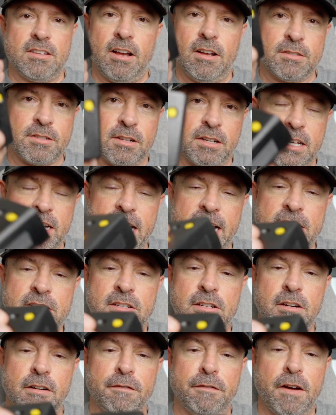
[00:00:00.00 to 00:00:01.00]
also connects
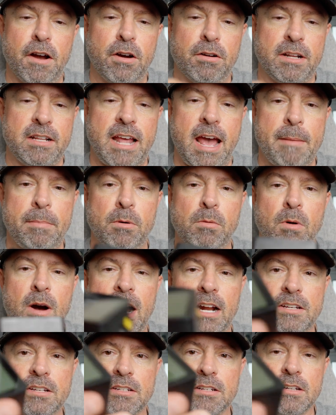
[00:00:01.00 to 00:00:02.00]
to your phone and Apple
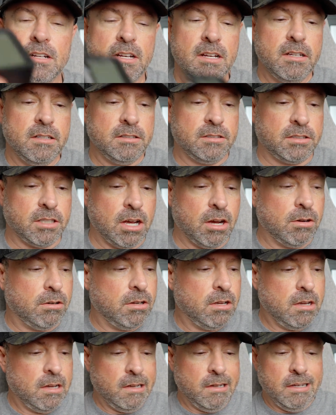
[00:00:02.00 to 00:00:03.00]
Watch. So
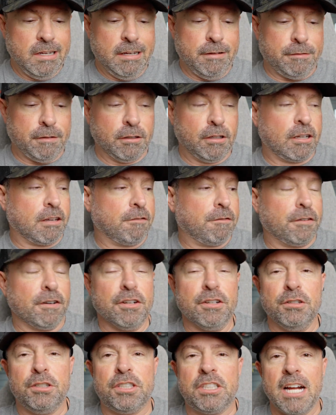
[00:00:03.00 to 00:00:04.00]
if you're looking for a
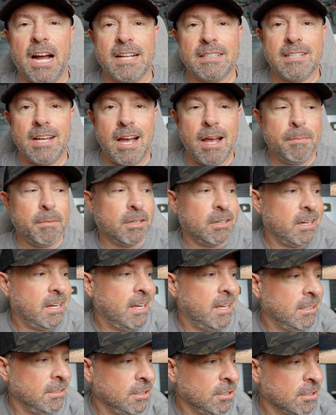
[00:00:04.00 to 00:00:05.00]
new shot timer
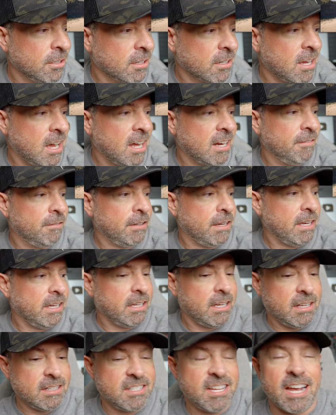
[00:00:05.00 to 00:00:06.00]
and you're kind of
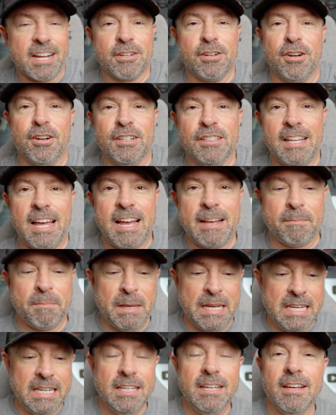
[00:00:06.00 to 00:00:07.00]
a tech nerd like
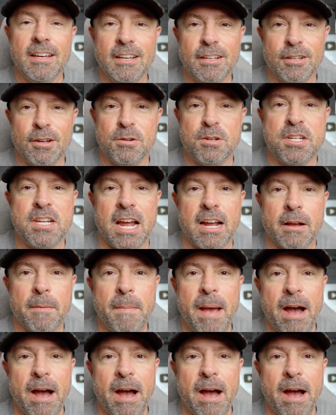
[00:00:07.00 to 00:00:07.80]
me, go check them